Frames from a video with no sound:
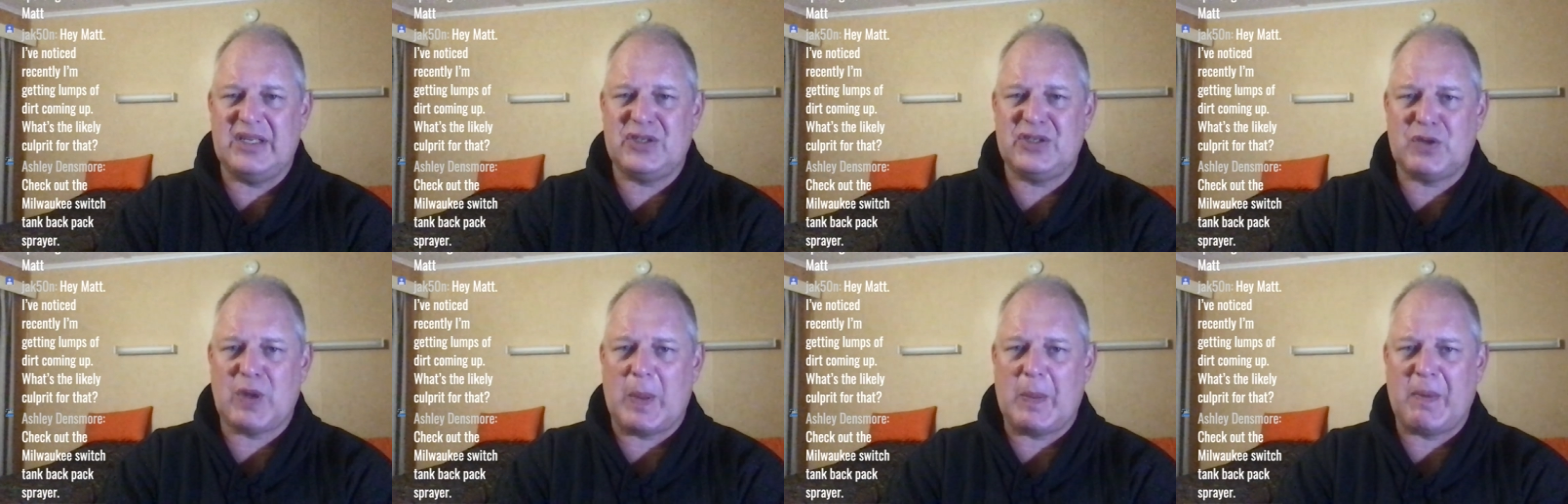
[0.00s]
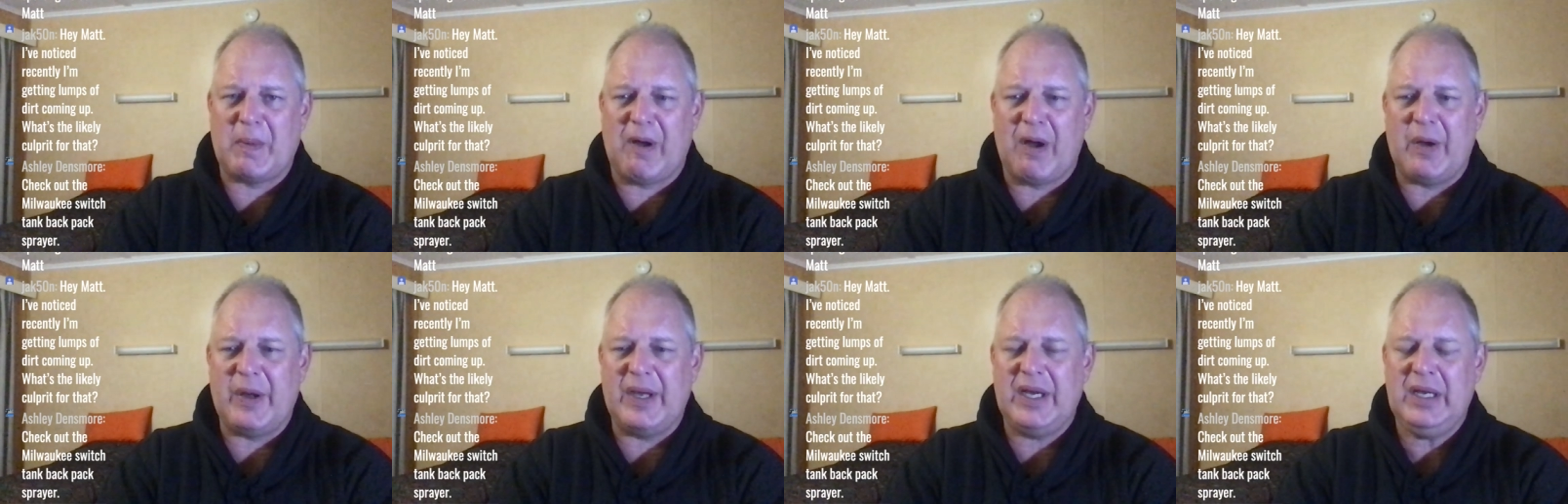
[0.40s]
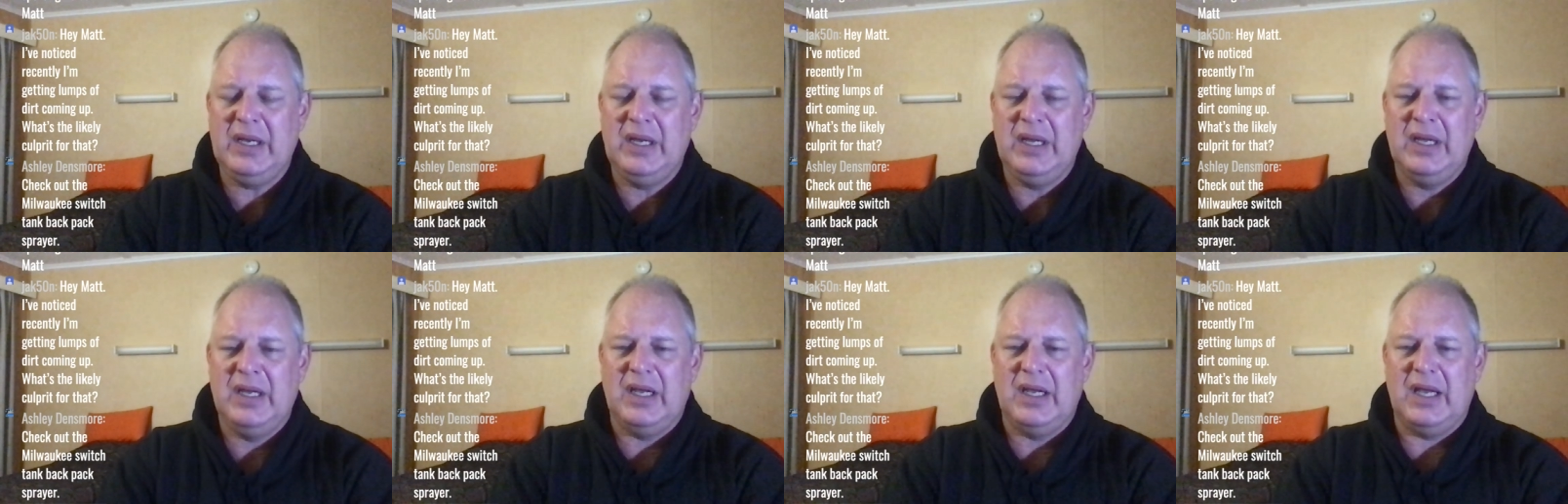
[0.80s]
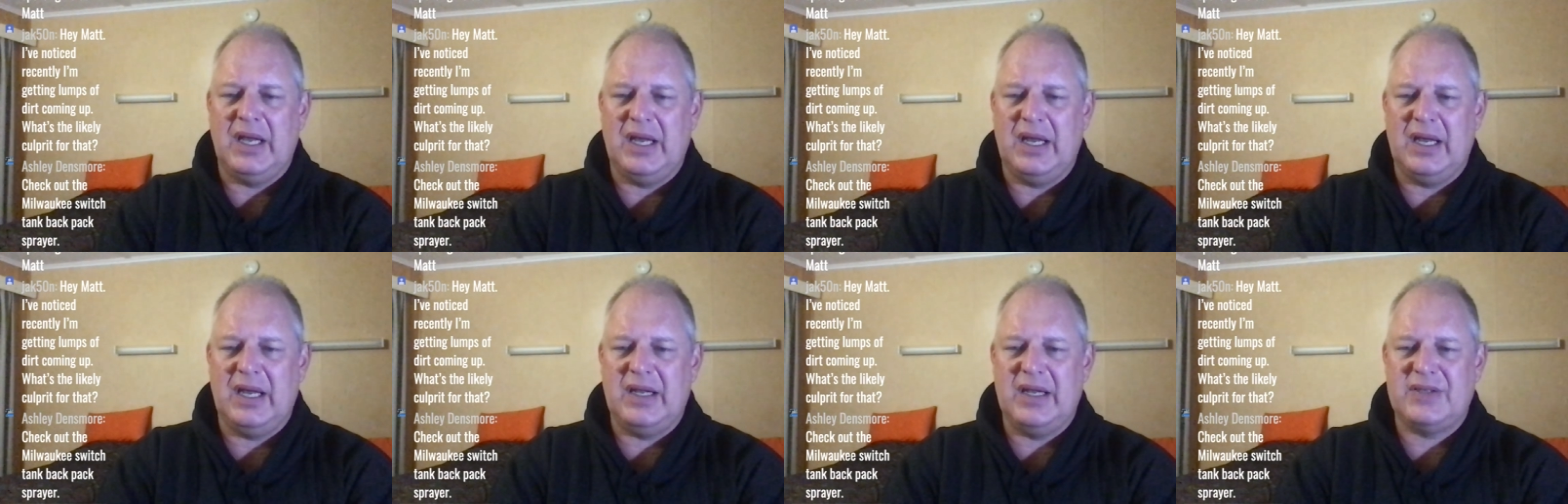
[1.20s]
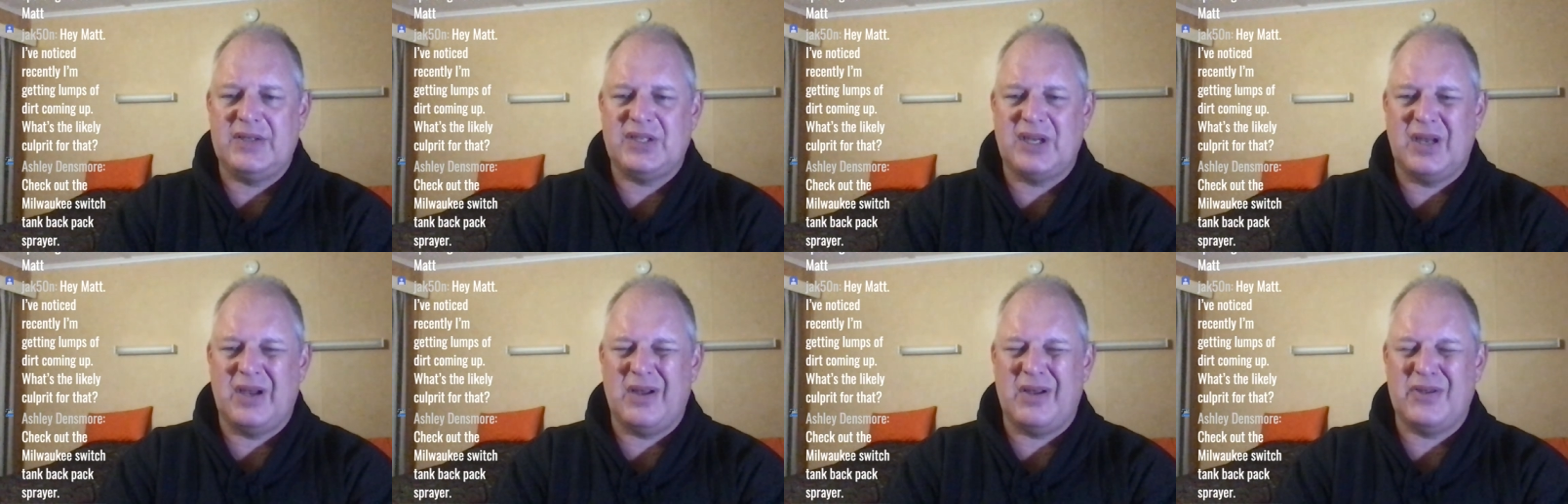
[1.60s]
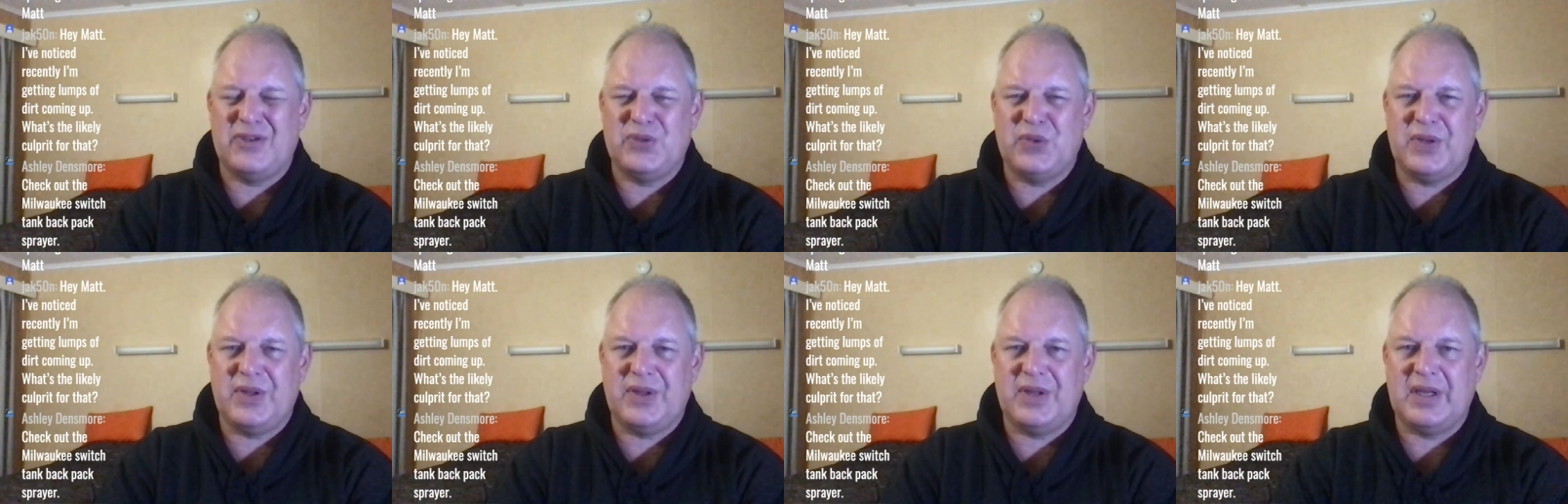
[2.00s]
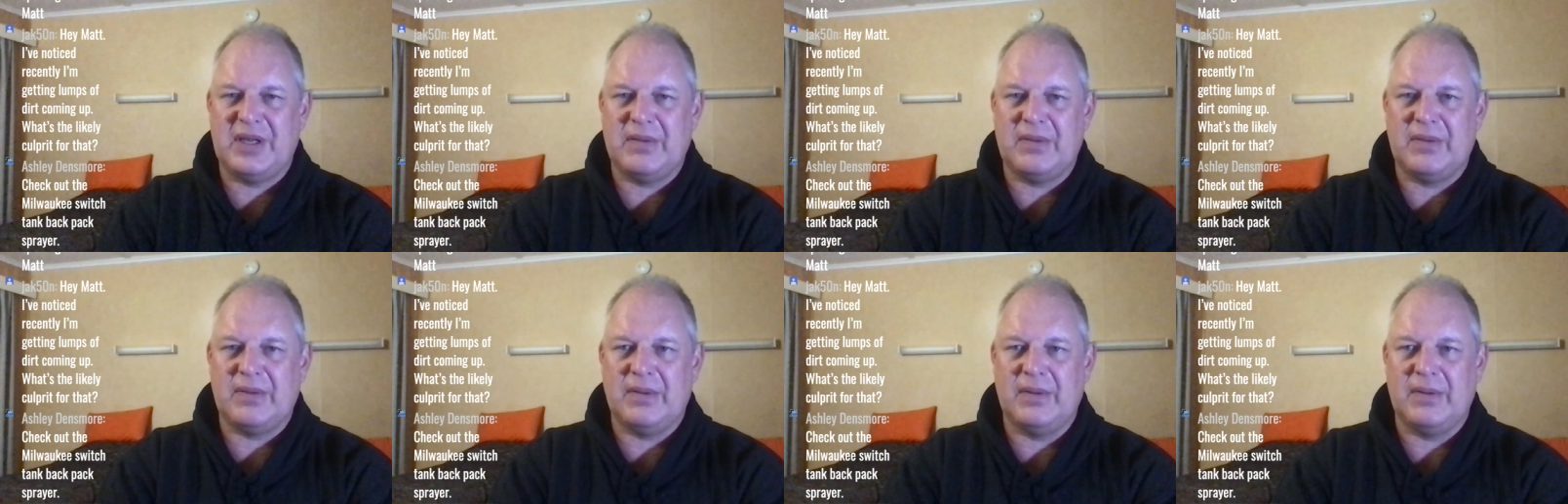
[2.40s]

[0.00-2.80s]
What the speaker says: stop growing. So I sort of think